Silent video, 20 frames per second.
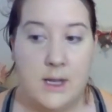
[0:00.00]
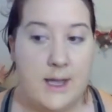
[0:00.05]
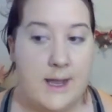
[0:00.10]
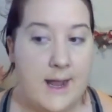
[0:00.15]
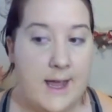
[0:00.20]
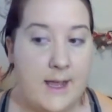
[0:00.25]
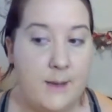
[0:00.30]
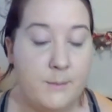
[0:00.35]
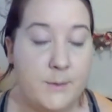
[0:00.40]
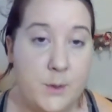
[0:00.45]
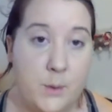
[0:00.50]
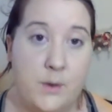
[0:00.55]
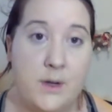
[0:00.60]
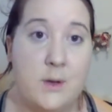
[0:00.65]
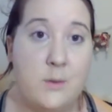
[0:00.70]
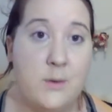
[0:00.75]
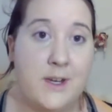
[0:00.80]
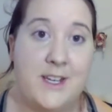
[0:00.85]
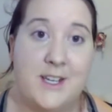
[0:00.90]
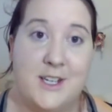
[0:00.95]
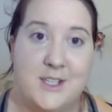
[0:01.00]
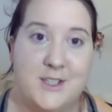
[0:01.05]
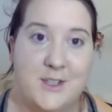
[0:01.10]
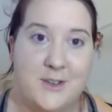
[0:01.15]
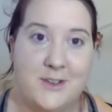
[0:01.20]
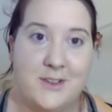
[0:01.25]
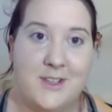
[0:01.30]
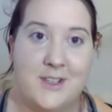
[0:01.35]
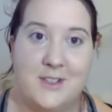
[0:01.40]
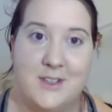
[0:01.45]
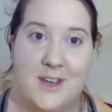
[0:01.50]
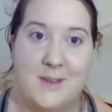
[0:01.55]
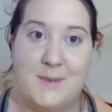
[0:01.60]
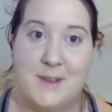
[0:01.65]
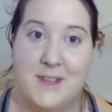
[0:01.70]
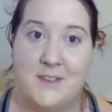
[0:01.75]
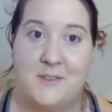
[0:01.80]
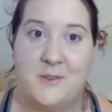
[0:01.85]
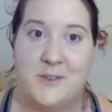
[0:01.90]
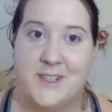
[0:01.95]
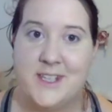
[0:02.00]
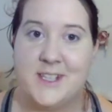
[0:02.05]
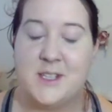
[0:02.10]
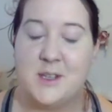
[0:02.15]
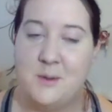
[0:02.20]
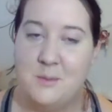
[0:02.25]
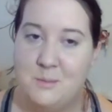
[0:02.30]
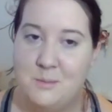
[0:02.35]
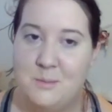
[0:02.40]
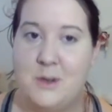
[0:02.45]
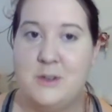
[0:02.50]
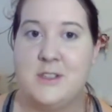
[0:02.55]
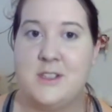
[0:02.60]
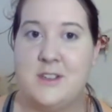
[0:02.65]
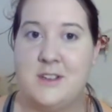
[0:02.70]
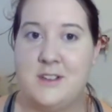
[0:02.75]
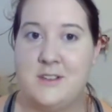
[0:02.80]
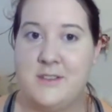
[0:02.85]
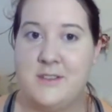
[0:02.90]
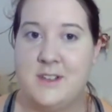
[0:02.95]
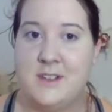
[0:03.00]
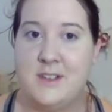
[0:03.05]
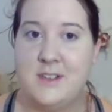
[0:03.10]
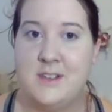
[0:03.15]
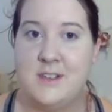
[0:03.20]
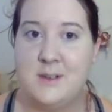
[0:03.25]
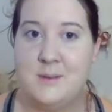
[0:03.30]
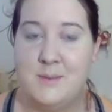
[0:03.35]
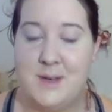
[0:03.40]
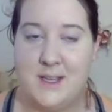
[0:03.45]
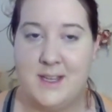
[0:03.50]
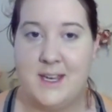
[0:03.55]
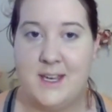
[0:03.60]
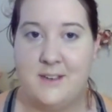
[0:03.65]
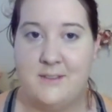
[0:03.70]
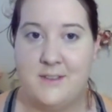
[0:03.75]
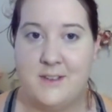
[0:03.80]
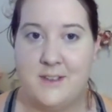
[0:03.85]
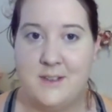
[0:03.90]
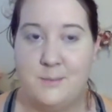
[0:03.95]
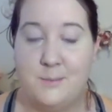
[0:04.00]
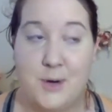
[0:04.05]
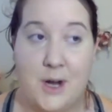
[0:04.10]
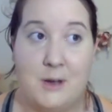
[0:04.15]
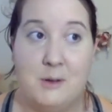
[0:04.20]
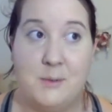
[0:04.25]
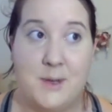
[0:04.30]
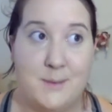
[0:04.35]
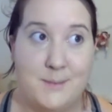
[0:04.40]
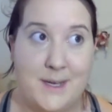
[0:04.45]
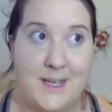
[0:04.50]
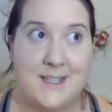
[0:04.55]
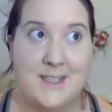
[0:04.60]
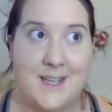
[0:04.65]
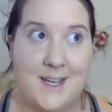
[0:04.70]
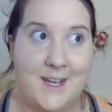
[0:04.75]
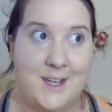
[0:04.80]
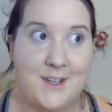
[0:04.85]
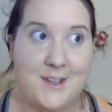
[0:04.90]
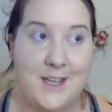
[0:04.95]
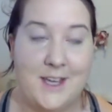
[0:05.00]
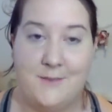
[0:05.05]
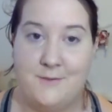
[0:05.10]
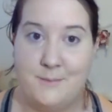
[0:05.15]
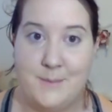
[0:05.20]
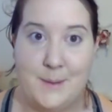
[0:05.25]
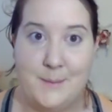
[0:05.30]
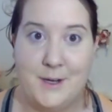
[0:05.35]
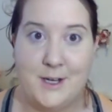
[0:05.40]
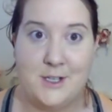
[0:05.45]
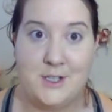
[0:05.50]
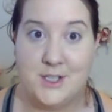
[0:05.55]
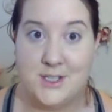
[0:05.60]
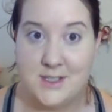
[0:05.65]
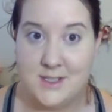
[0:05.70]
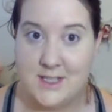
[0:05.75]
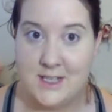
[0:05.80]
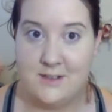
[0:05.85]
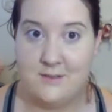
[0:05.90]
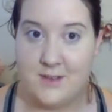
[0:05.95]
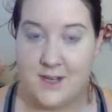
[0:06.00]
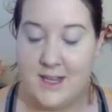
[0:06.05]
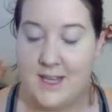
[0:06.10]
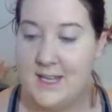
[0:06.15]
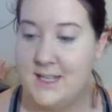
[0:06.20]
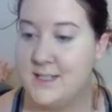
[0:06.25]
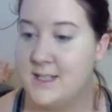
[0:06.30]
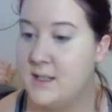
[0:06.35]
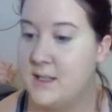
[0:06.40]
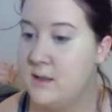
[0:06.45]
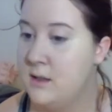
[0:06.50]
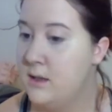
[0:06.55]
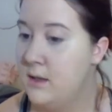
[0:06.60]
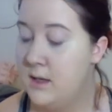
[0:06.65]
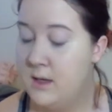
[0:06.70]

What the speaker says: And I am 21 years old. So I've been living with this most of my life. Probably my entire life. My parents just didn't realize it.